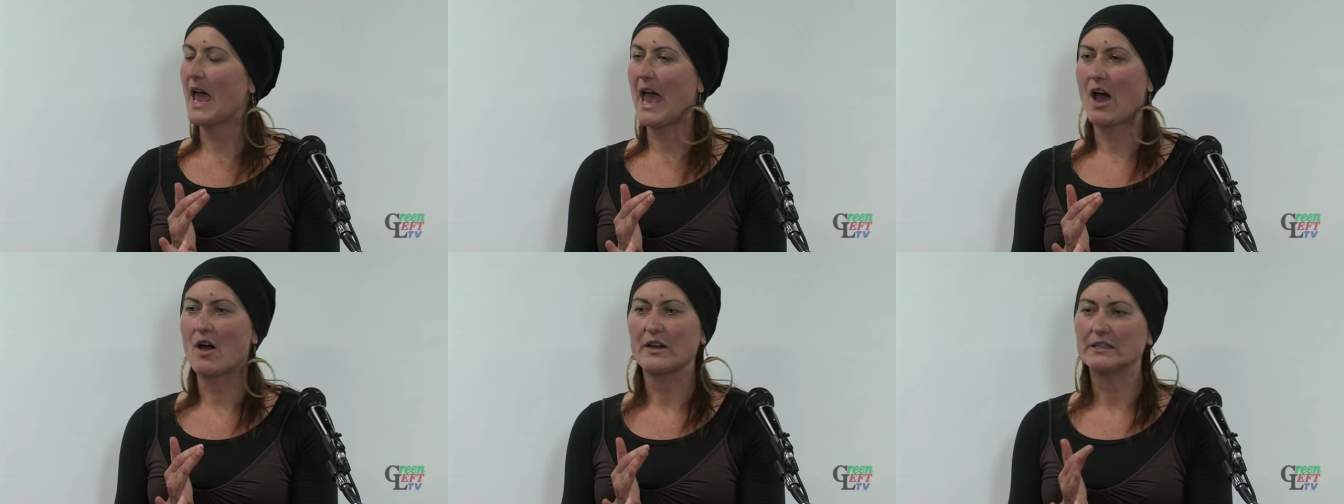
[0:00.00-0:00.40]

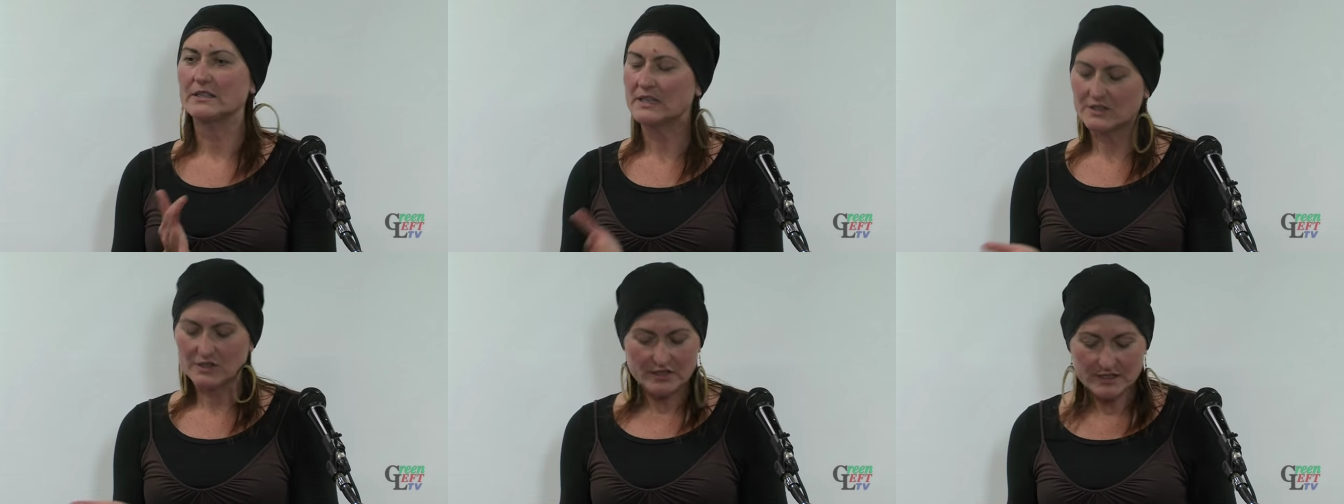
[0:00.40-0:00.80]
our
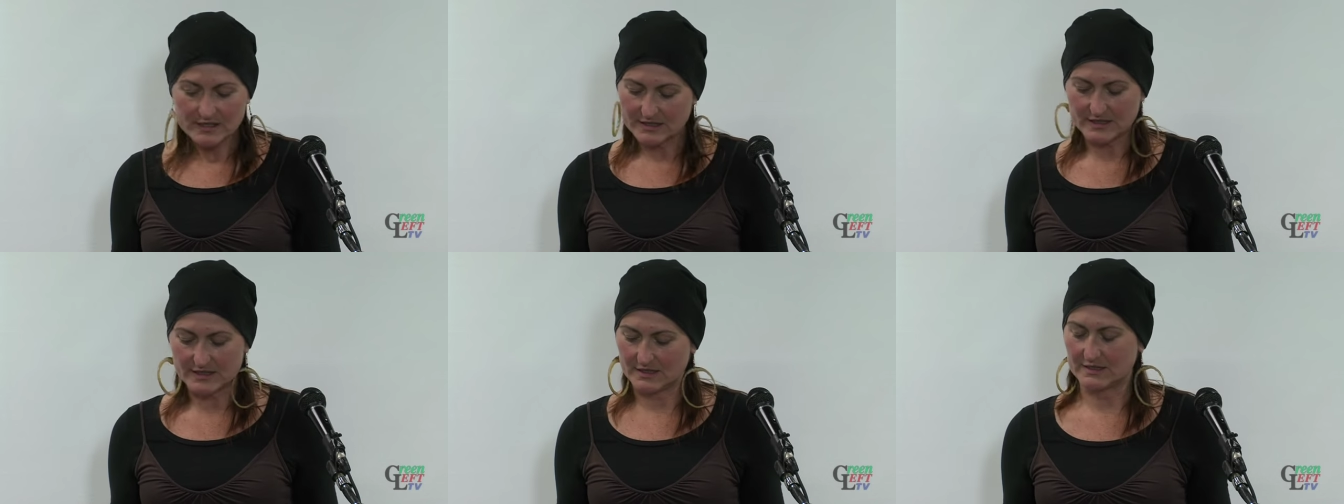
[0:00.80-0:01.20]

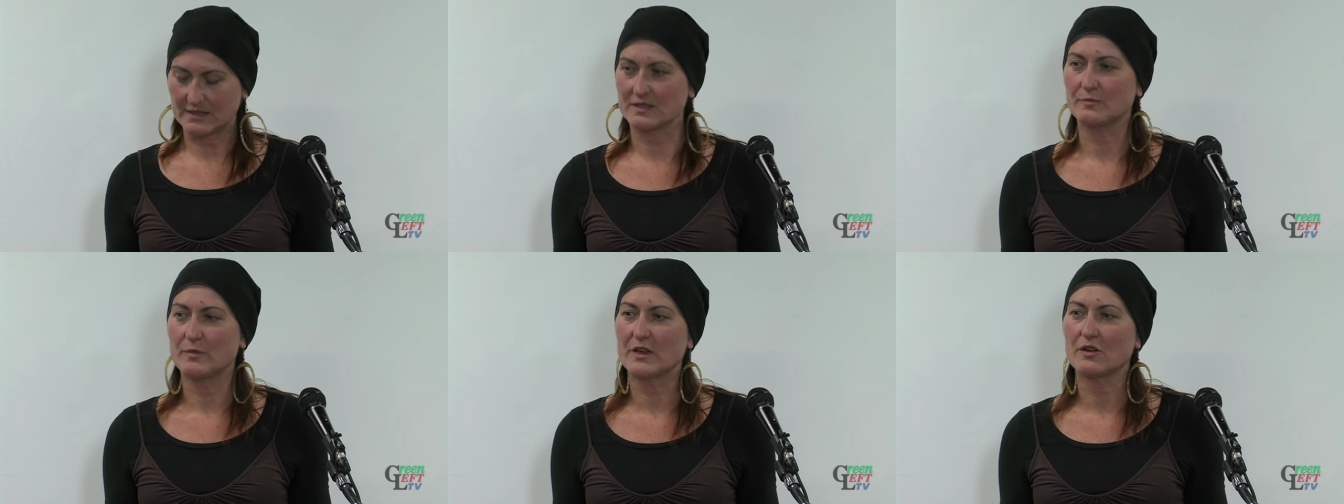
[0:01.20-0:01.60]
indigenous
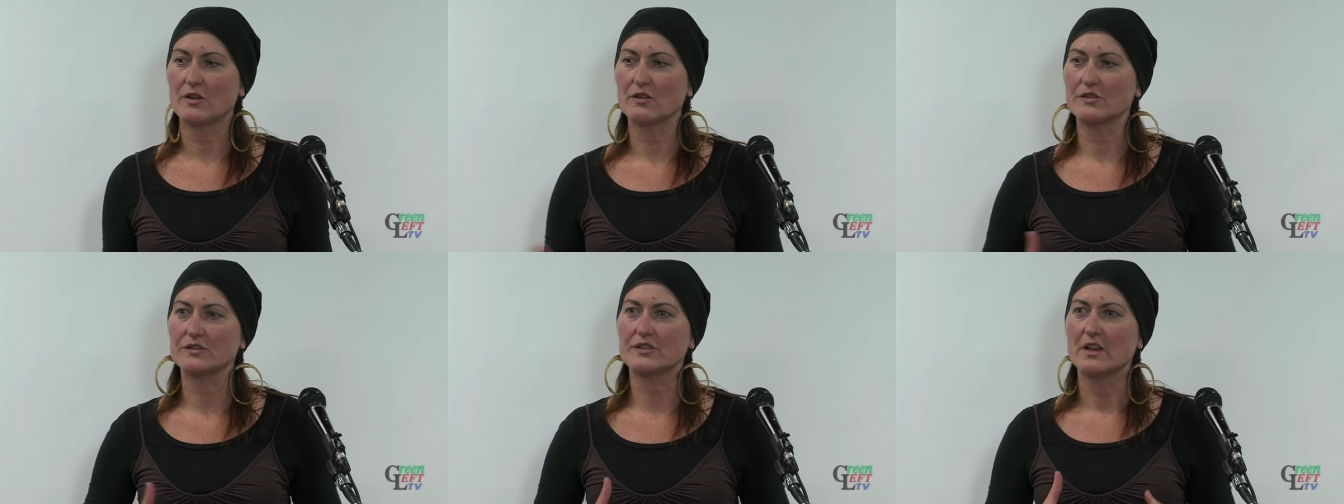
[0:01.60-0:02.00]
sisters,
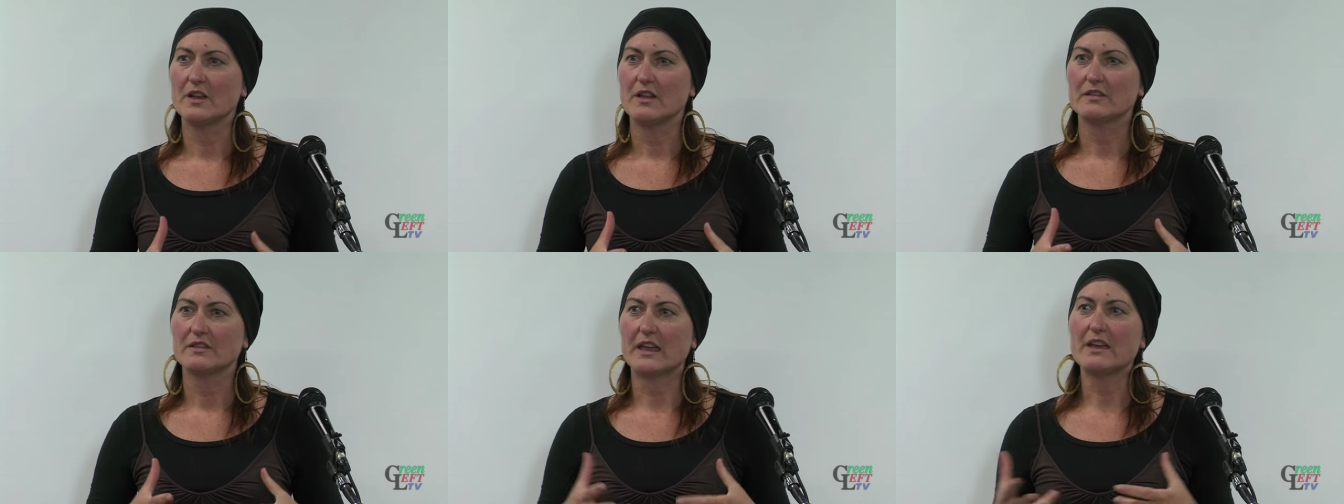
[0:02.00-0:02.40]
because
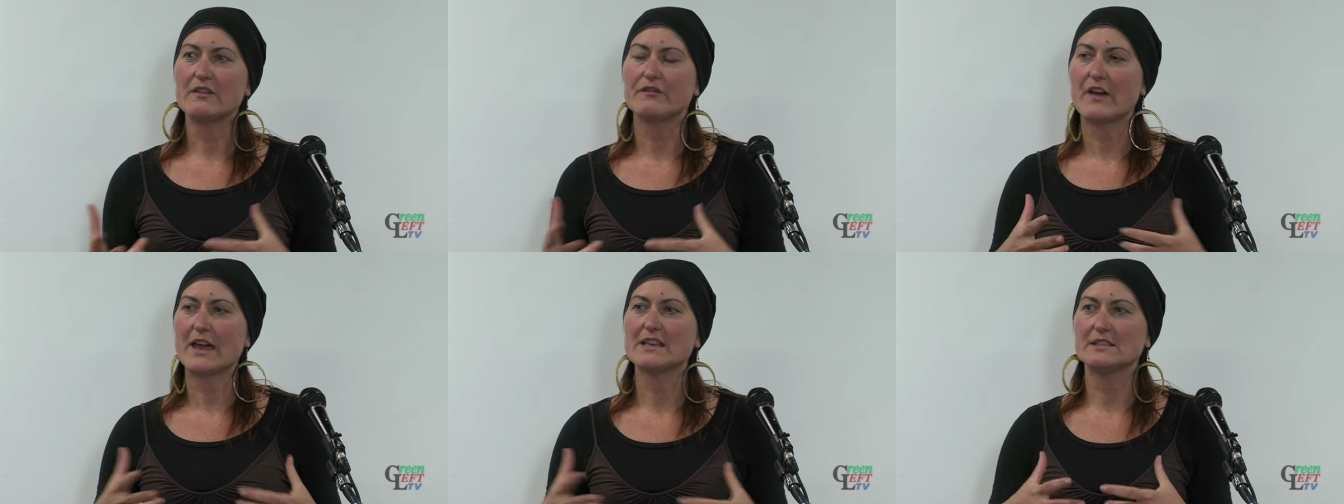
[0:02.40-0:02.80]
they are
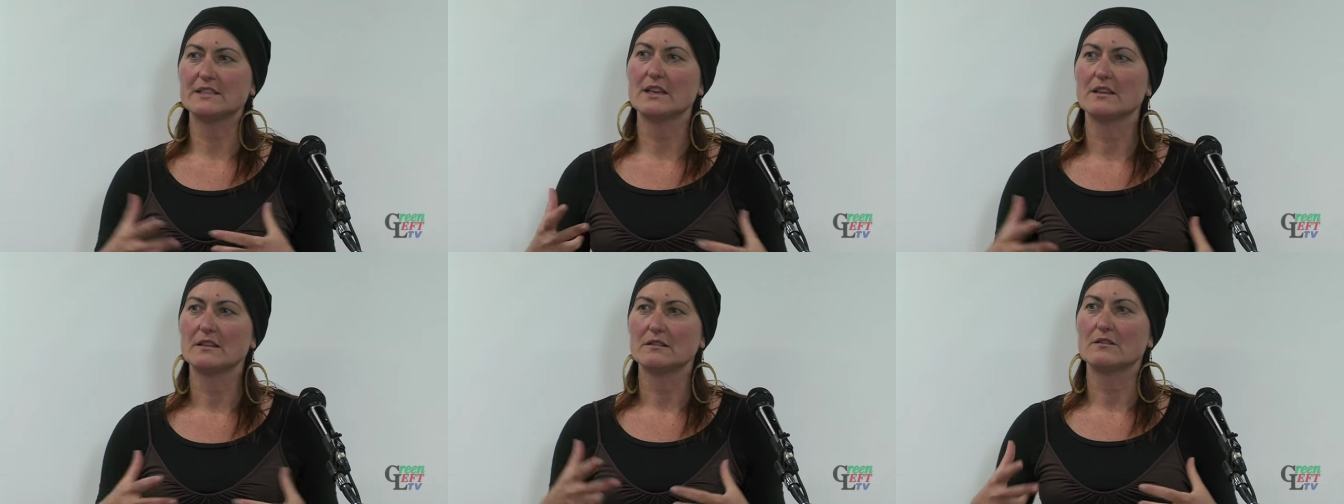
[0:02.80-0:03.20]

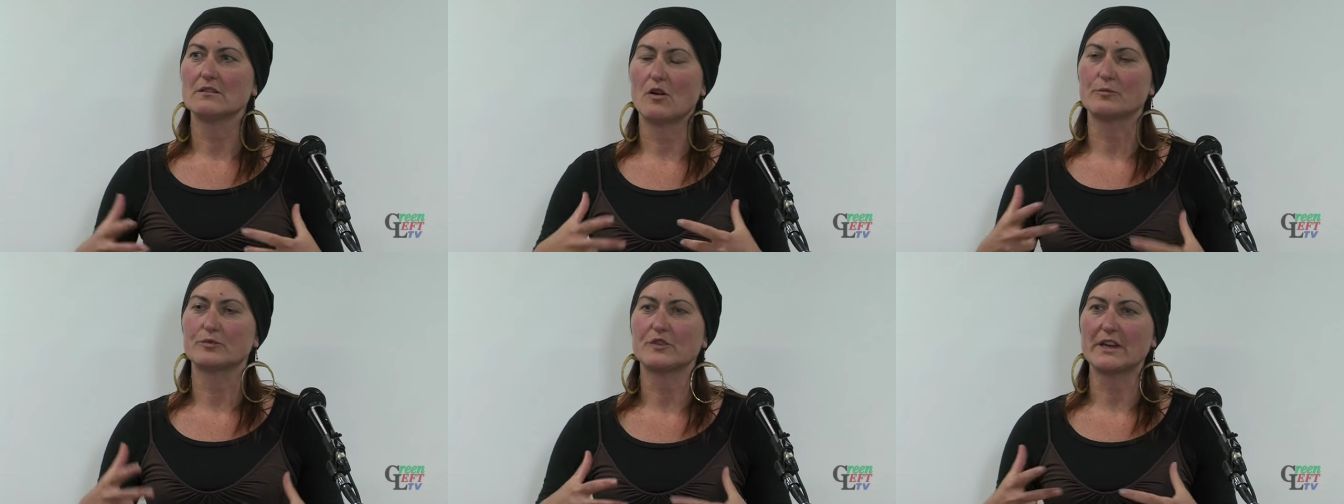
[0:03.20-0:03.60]
facing
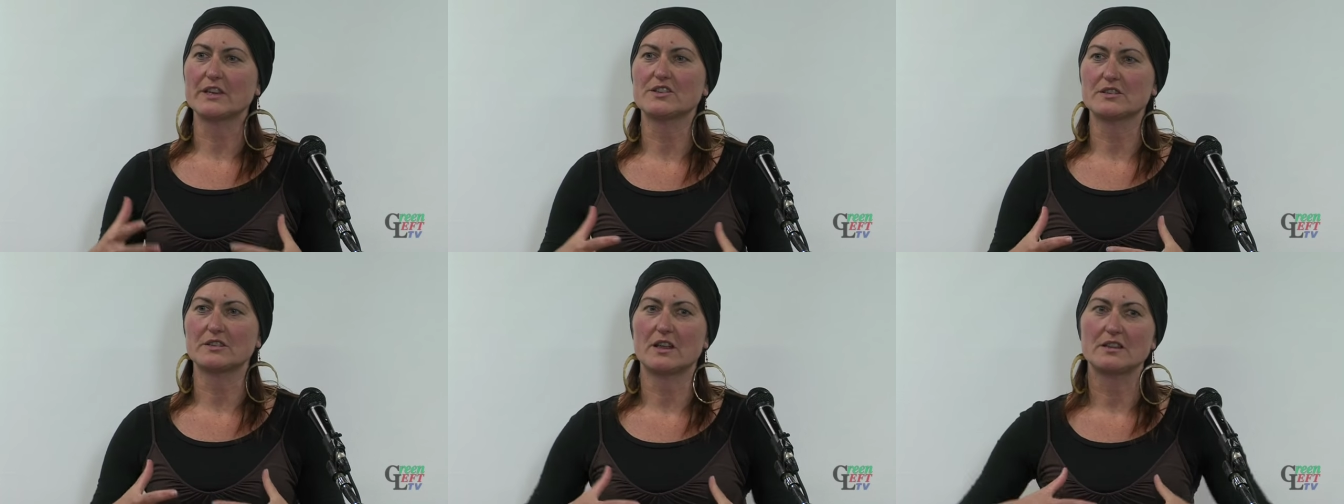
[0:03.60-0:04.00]

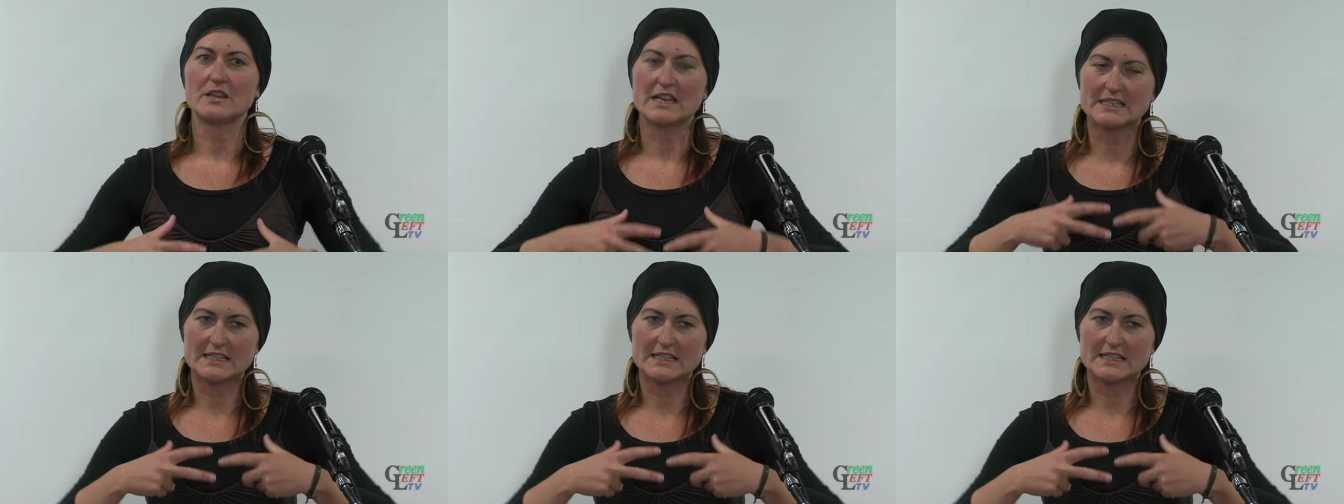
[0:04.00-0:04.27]
oppression and the